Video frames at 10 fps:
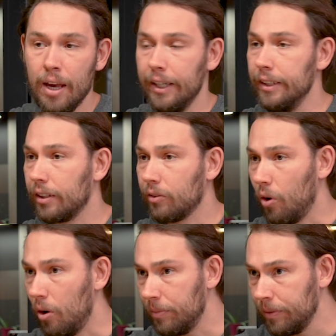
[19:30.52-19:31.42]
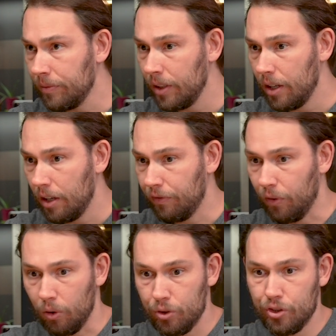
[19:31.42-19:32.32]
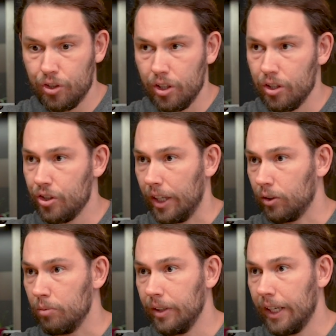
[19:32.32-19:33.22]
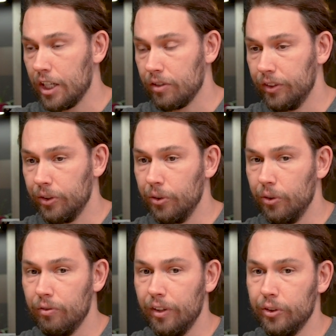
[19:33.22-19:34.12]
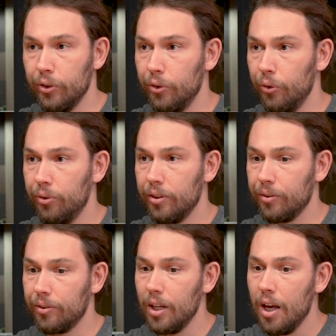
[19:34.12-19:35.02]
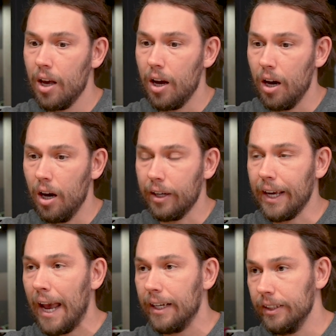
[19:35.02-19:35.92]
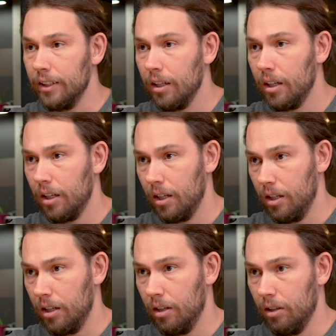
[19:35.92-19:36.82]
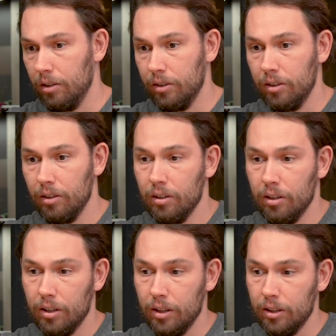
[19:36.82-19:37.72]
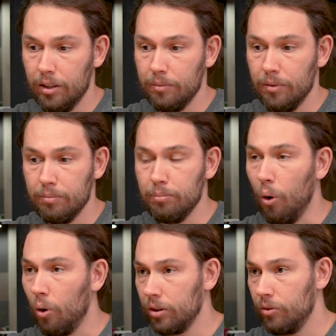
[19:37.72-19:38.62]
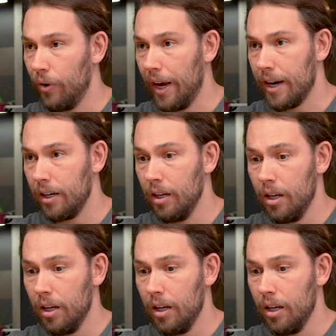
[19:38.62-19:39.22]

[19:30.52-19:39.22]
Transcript: Intercom for chat communication with your users. Kenny, the board where